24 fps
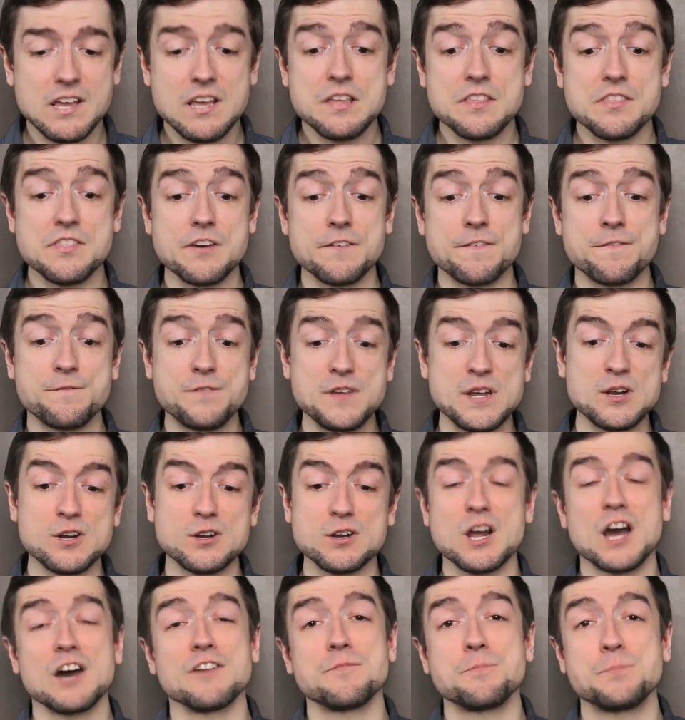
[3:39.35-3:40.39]
The
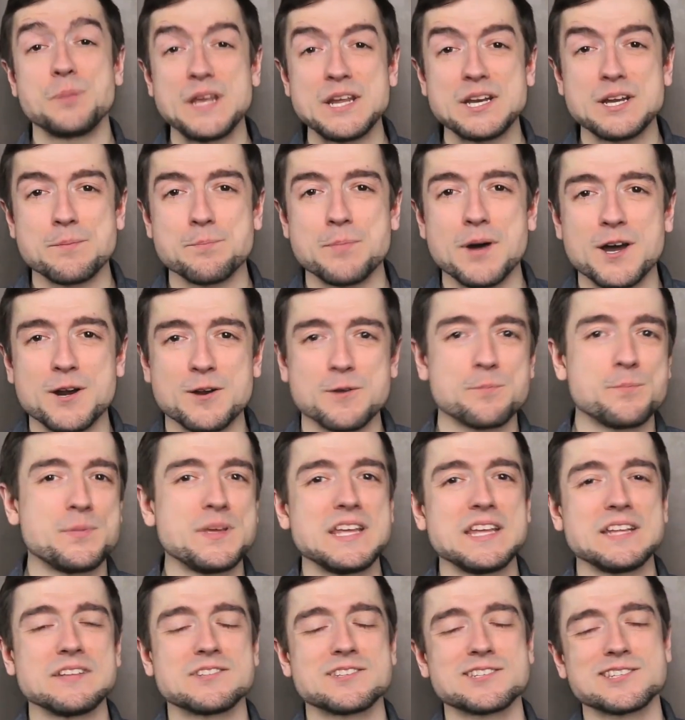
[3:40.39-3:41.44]
fear of peanut butter
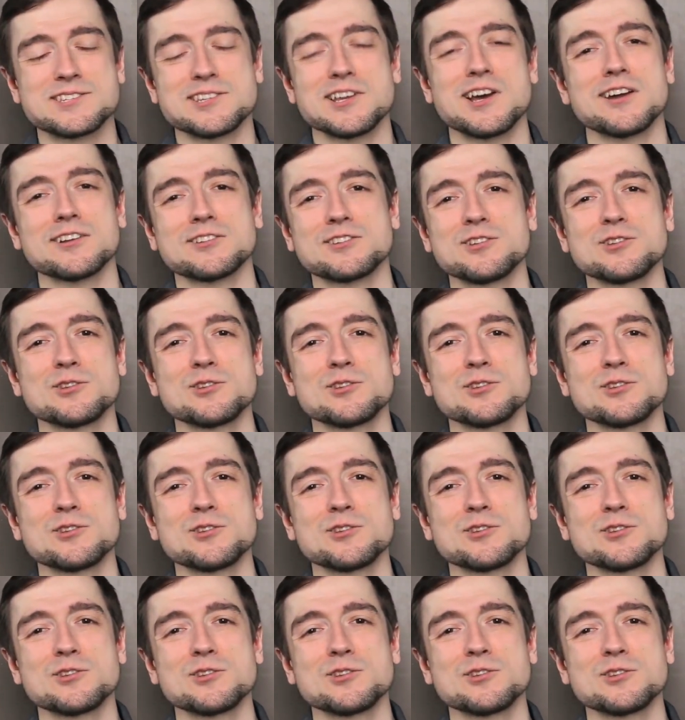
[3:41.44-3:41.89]
being stuck